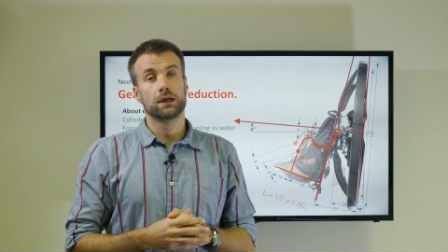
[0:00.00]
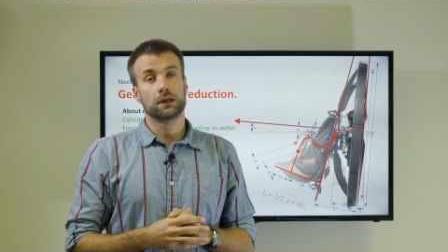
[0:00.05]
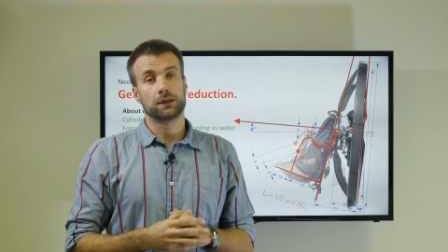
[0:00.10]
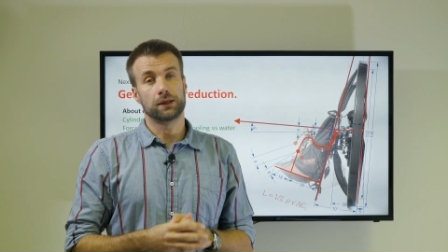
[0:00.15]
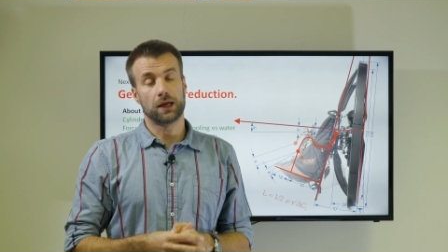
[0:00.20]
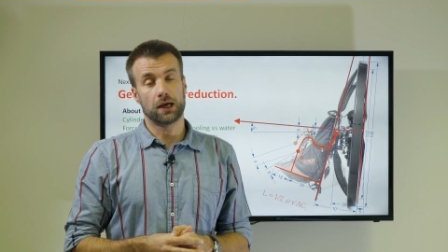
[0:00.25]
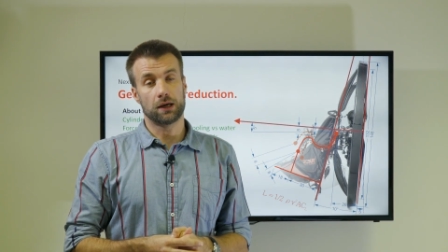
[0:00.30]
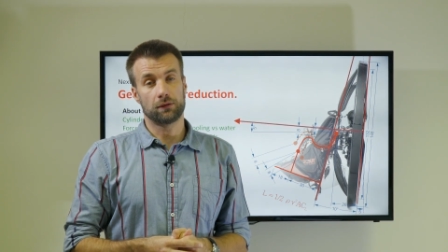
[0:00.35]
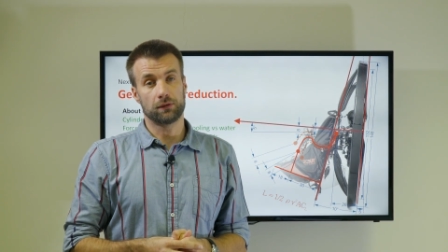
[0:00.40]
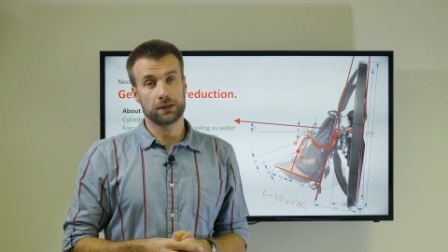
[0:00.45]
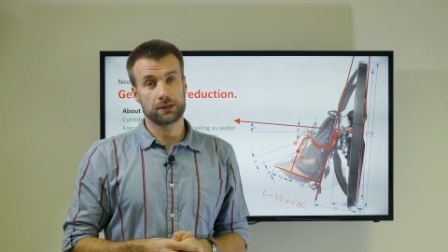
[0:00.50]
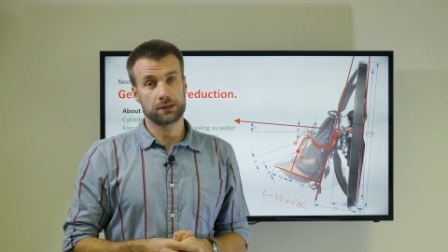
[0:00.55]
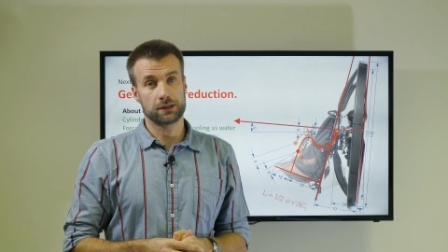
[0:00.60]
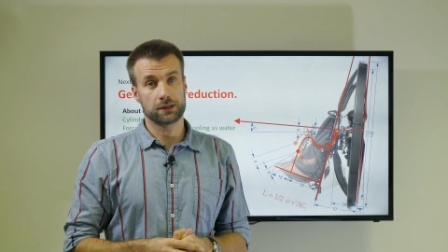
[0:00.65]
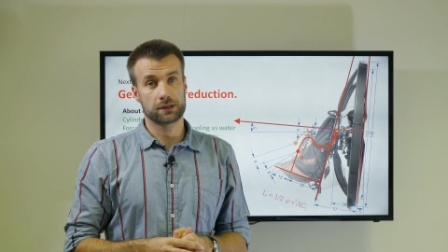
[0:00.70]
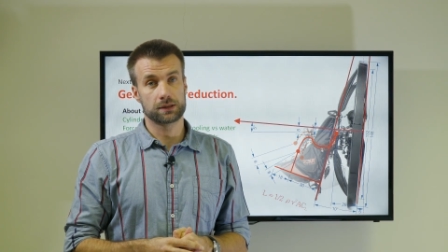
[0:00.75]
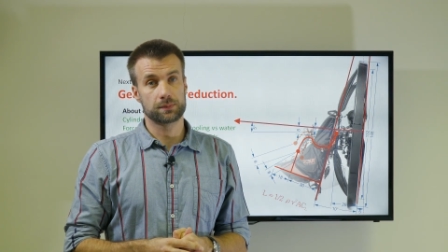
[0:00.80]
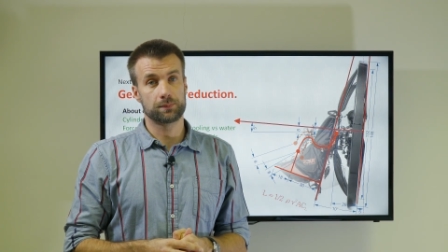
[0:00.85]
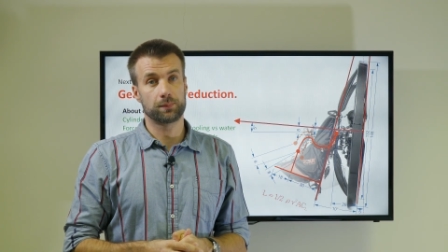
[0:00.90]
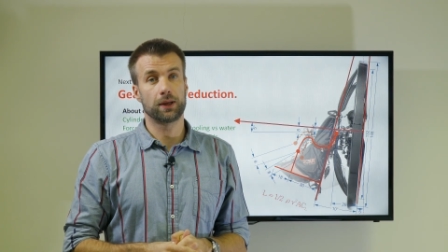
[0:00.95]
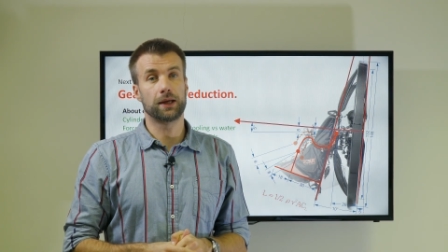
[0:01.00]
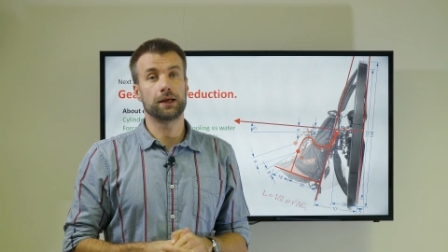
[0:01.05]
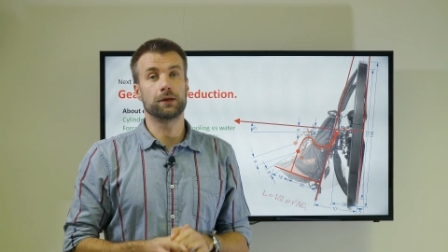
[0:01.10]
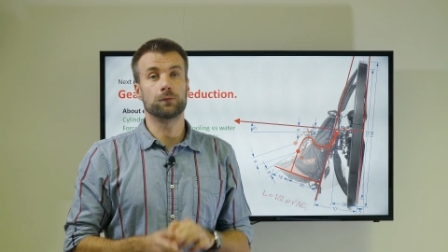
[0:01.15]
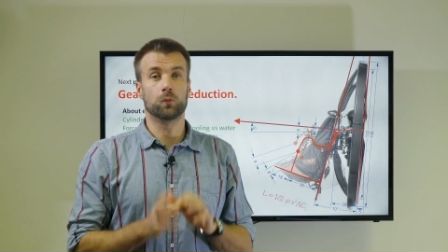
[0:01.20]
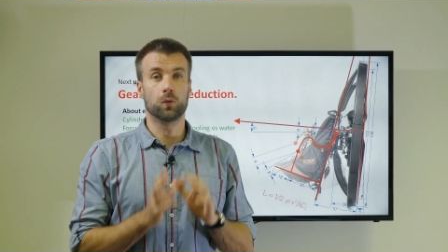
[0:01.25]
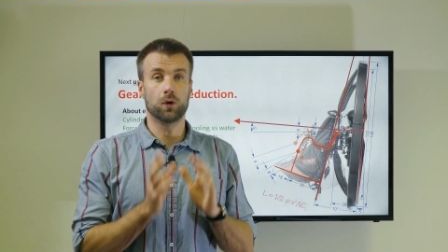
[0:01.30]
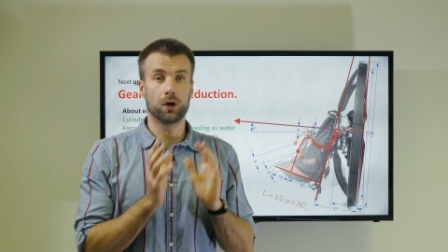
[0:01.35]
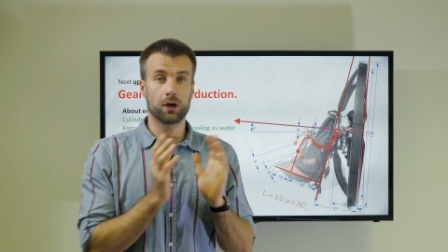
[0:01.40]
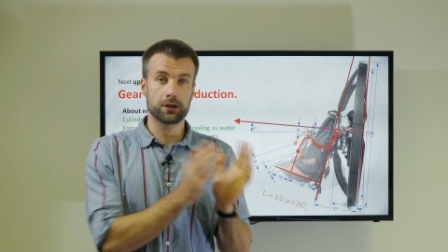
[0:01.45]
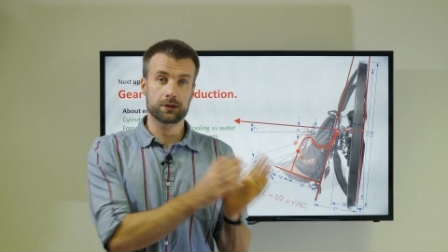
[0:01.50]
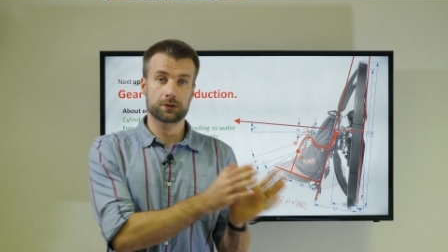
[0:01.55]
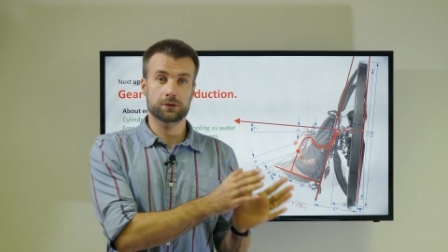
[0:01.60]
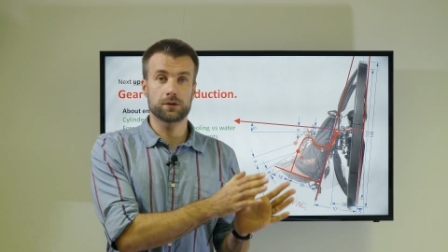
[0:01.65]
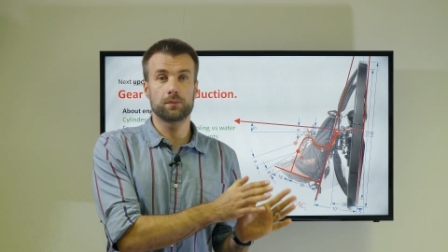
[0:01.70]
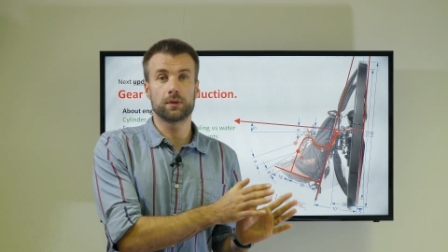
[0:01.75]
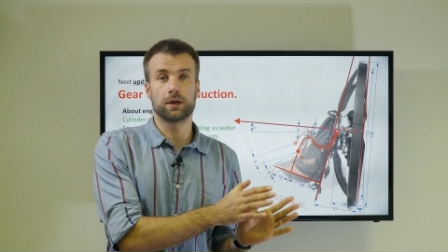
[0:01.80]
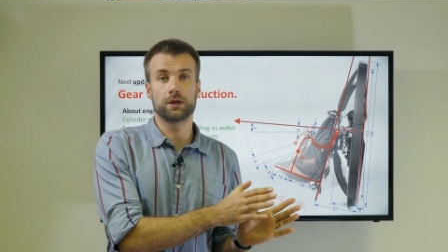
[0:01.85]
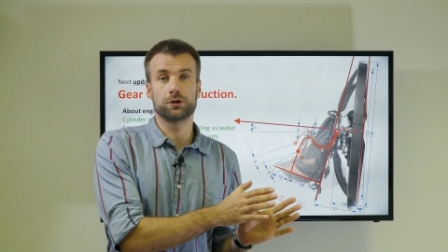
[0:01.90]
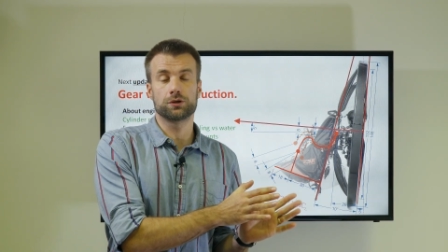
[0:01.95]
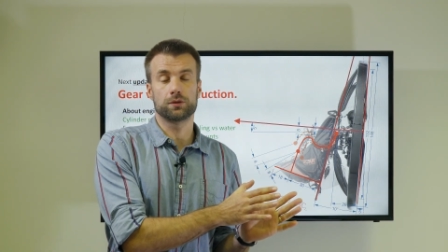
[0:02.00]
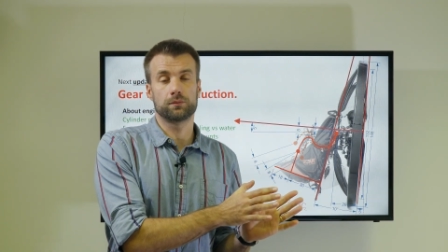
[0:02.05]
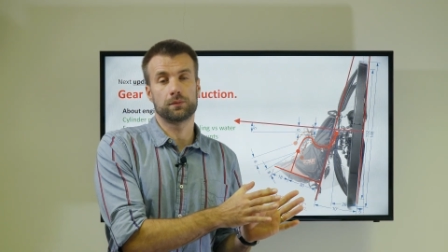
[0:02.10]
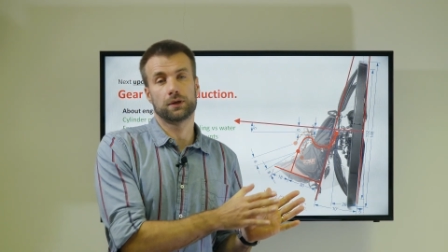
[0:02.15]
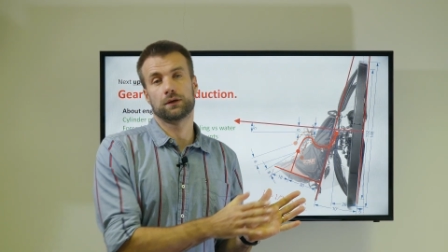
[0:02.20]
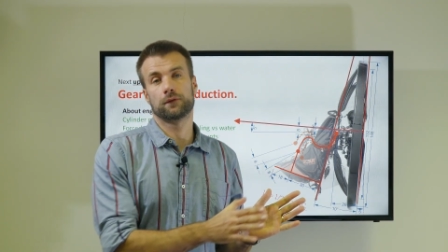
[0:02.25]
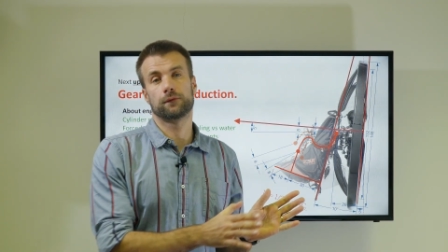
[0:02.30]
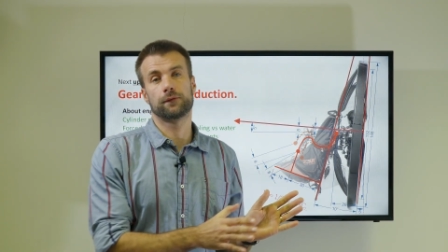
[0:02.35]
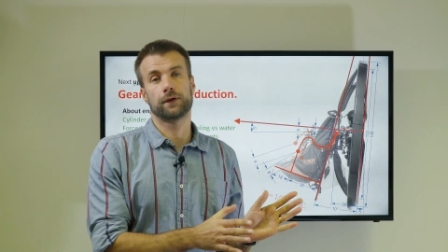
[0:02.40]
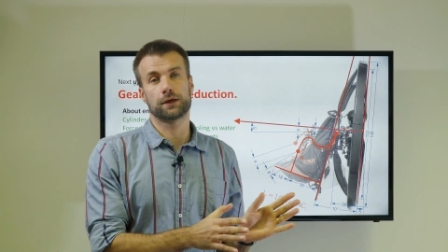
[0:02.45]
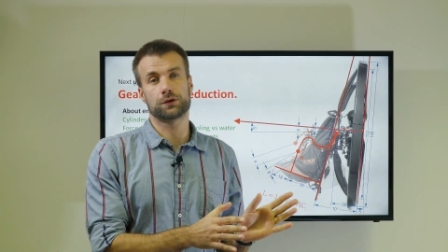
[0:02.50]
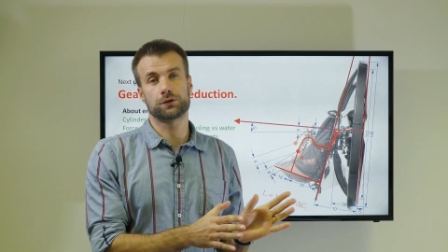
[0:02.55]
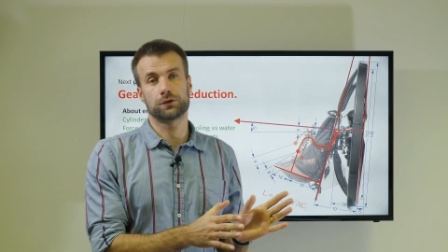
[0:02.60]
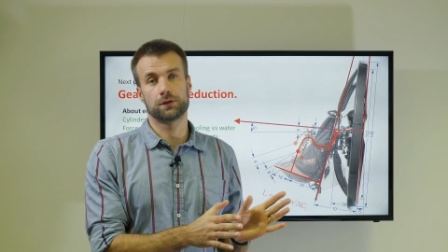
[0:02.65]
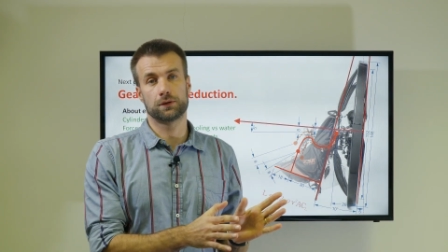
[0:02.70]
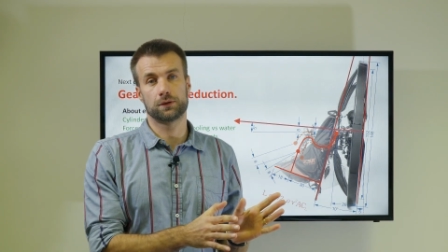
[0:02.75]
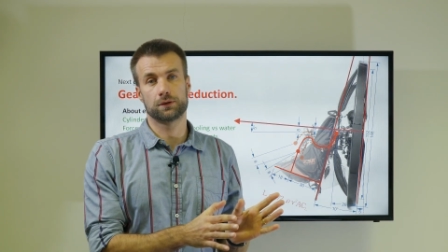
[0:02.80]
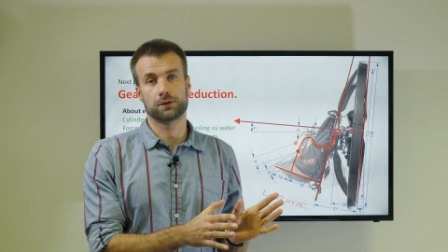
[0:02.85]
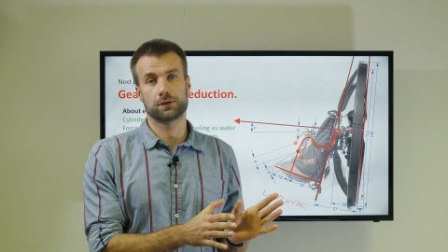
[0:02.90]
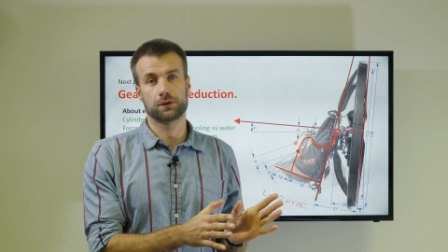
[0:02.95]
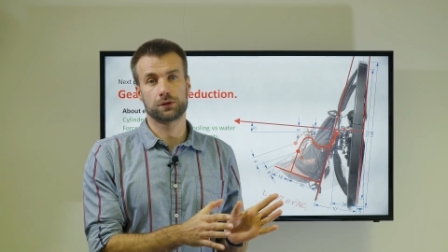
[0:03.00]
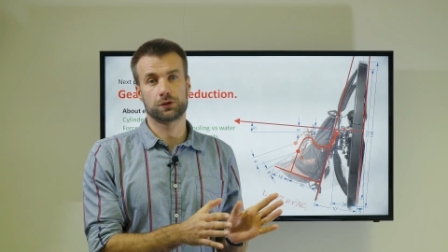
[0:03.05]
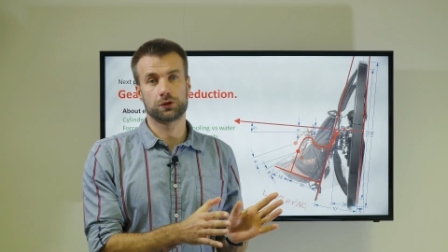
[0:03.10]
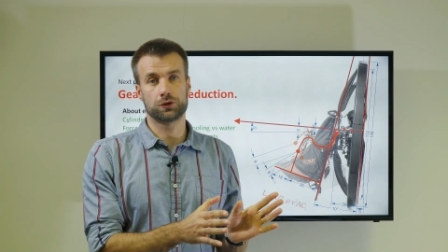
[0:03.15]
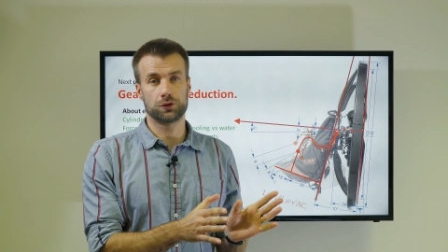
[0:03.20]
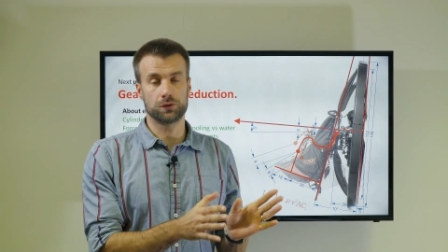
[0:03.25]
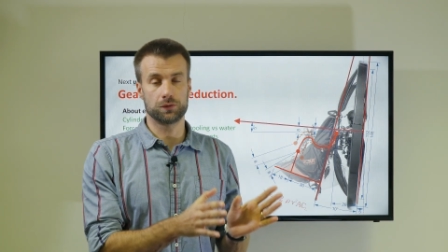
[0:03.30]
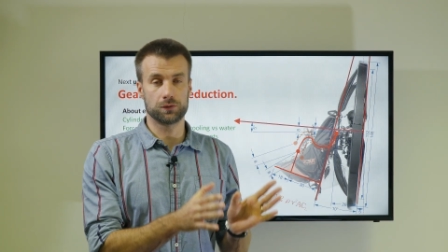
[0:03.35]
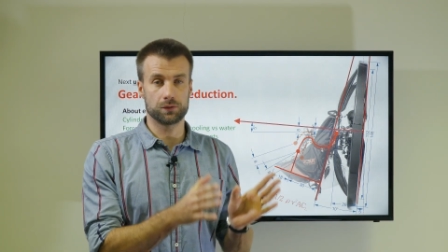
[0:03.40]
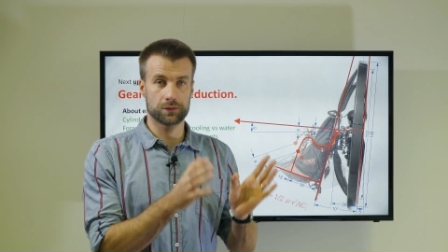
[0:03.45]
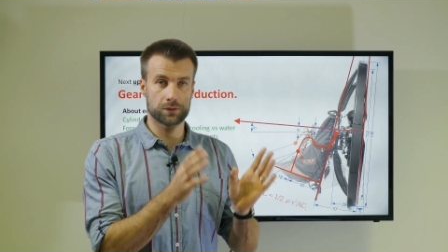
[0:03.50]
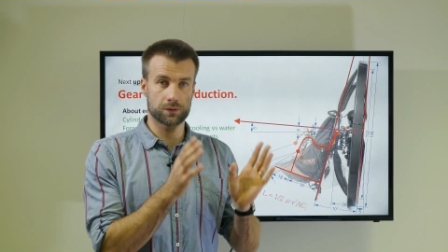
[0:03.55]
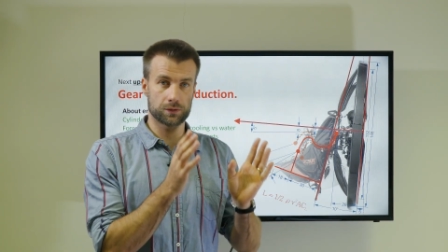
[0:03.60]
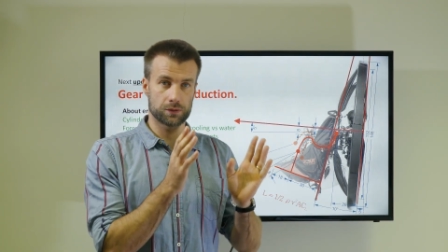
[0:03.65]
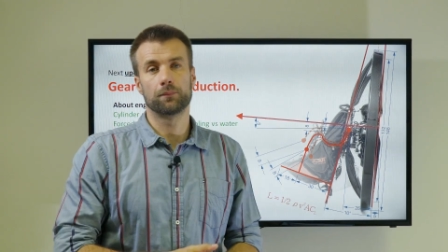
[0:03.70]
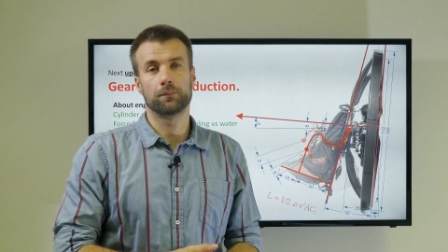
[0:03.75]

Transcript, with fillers: Now let's explain why some engine manufacturers choose